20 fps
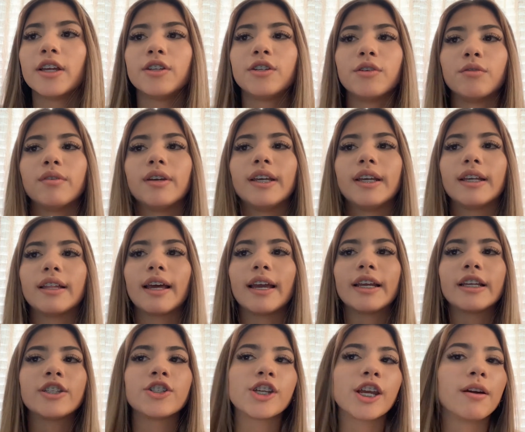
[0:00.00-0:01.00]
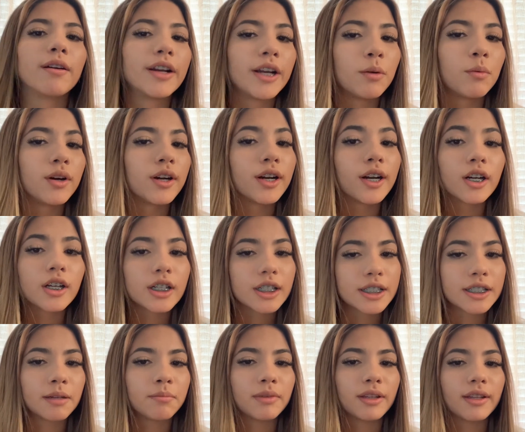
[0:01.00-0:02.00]
doing charity work or
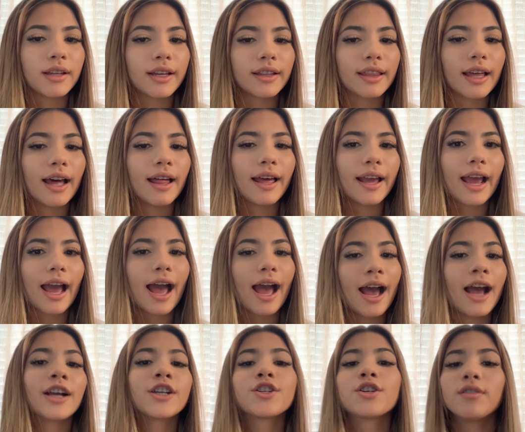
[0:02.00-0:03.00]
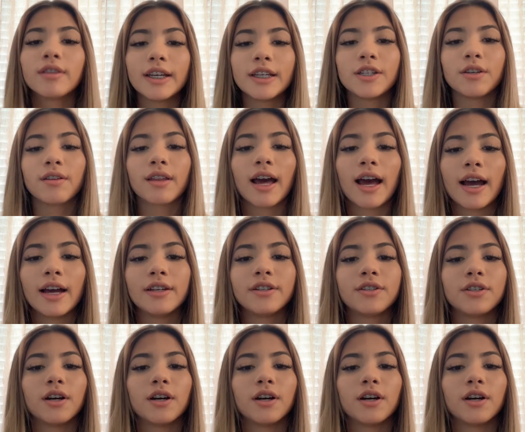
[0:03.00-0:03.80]
something like that, actually do that.